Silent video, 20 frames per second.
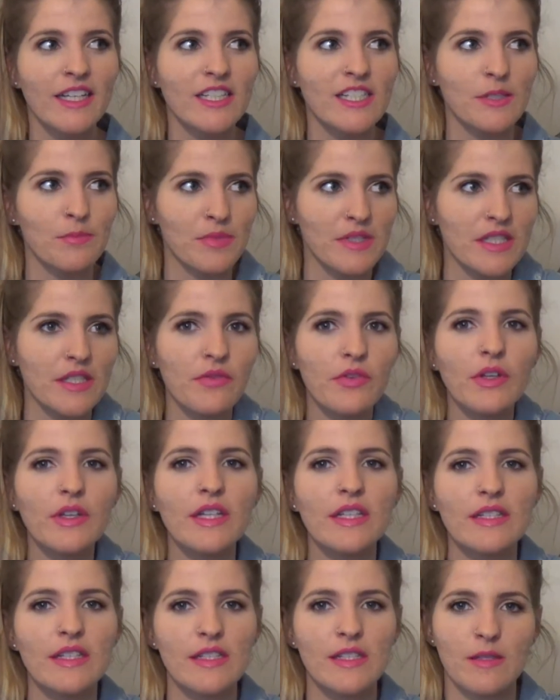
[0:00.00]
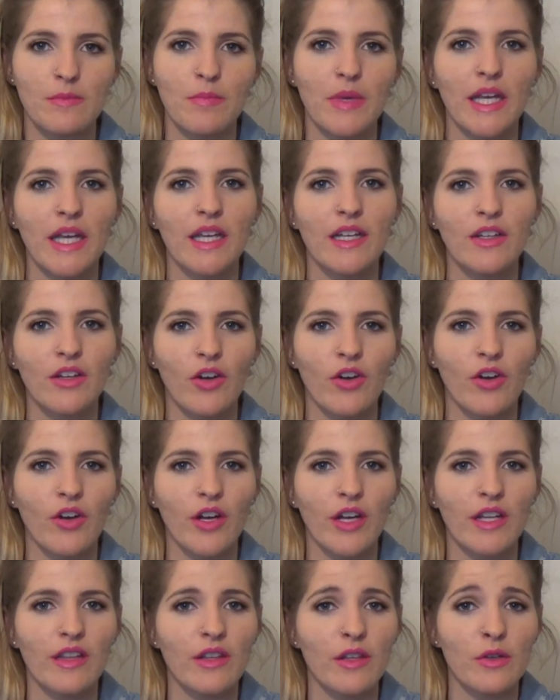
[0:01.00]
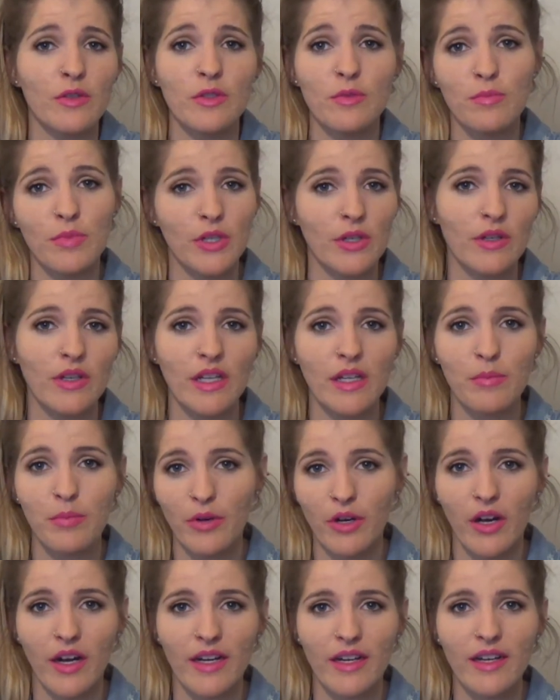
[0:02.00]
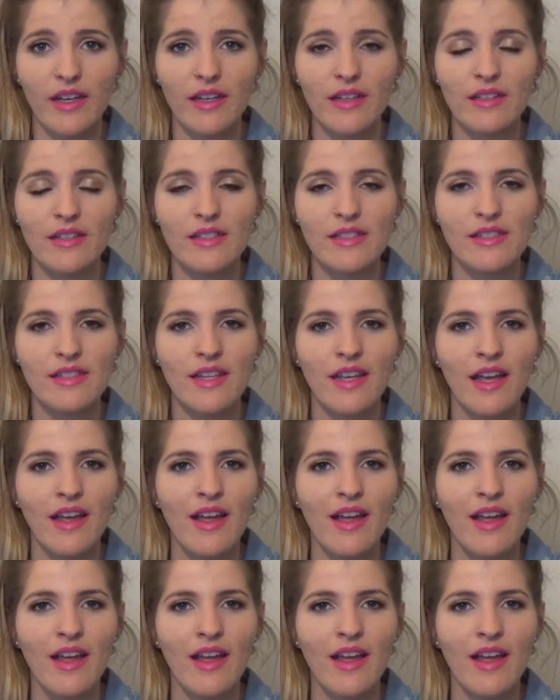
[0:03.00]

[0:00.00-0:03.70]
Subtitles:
specifically to spend on those beauty products,